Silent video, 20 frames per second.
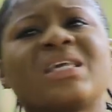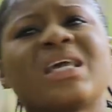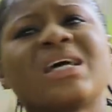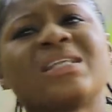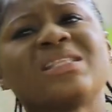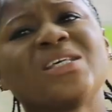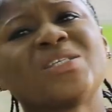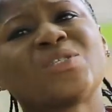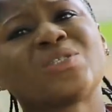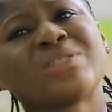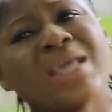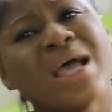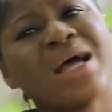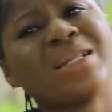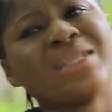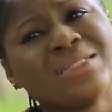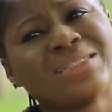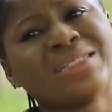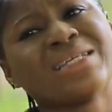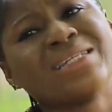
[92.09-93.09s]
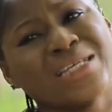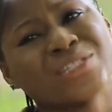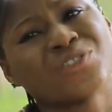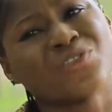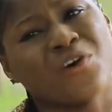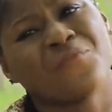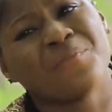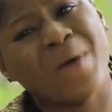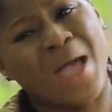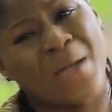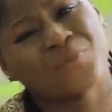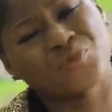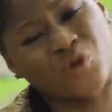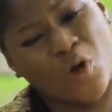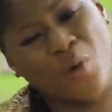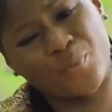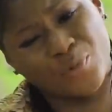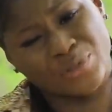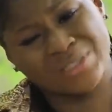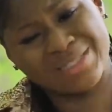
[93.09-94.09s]
Abigail, this girl is the least of my
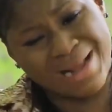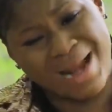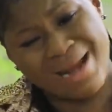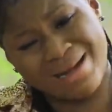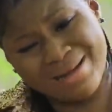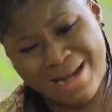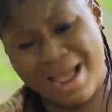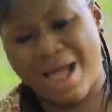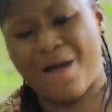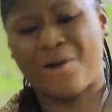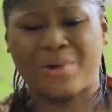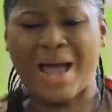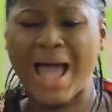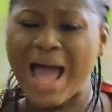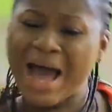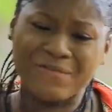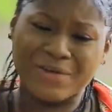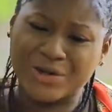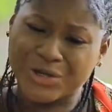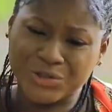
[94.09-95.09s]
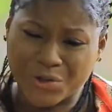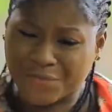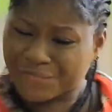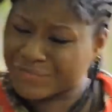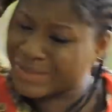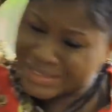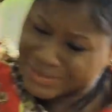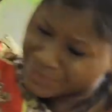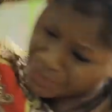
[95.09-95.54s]
troubles right now. I have a lot of